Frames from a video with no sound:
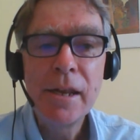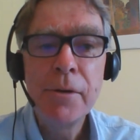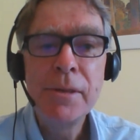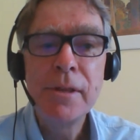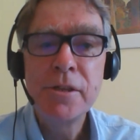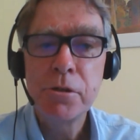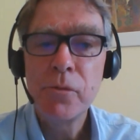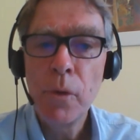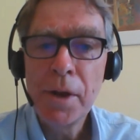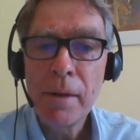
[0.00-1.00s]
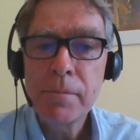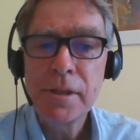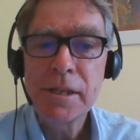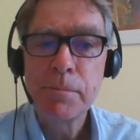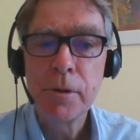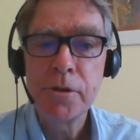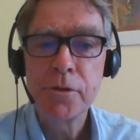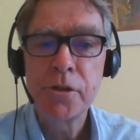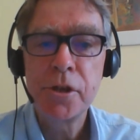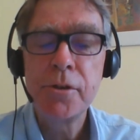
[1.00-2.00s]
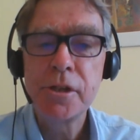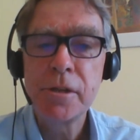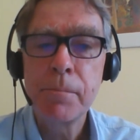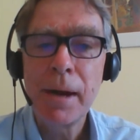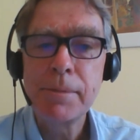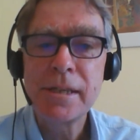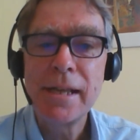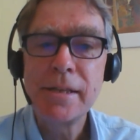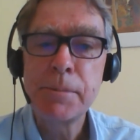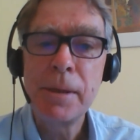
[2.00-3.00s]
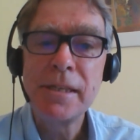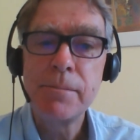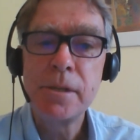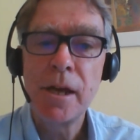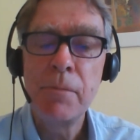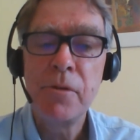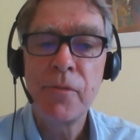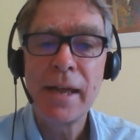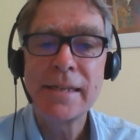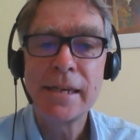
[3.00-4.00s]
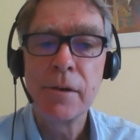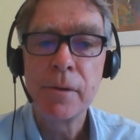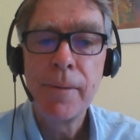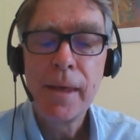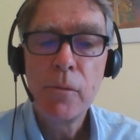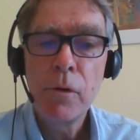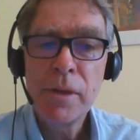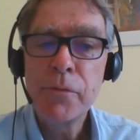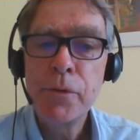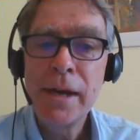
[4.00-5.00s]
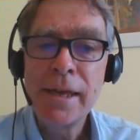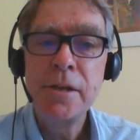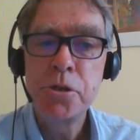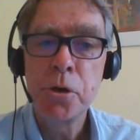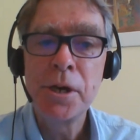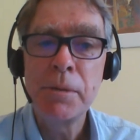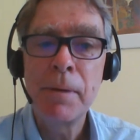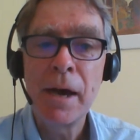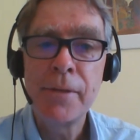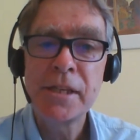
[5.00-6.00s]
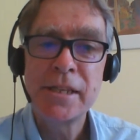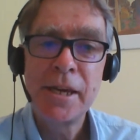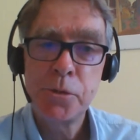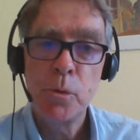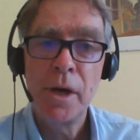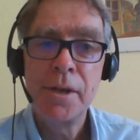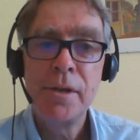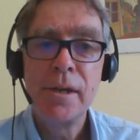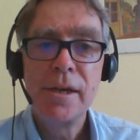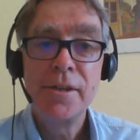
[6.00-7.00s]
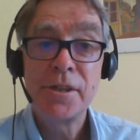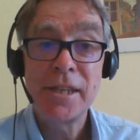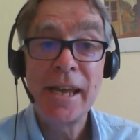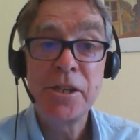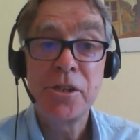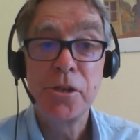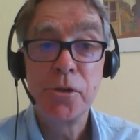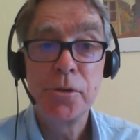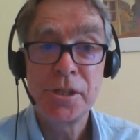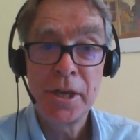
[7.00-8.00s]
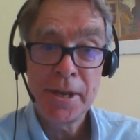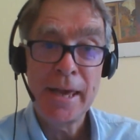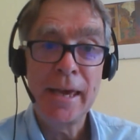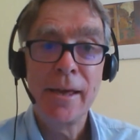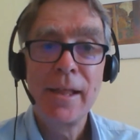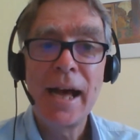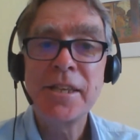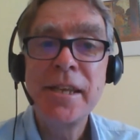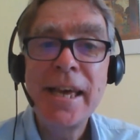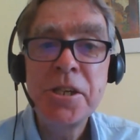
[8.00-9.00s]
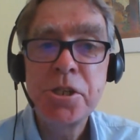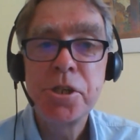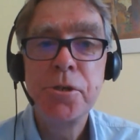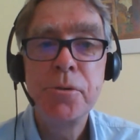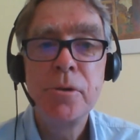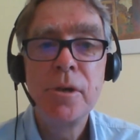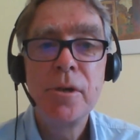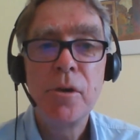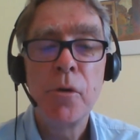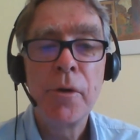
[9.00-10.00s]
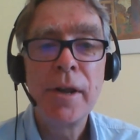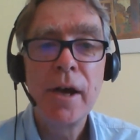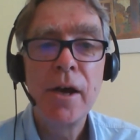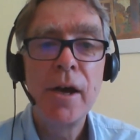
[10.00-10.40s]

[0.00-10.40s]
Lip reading: in the sort of run up to this module, students can perhaps spend some time reflecting on what they've really enjoyed about their stage 1 and stage 2 study. Has an issue or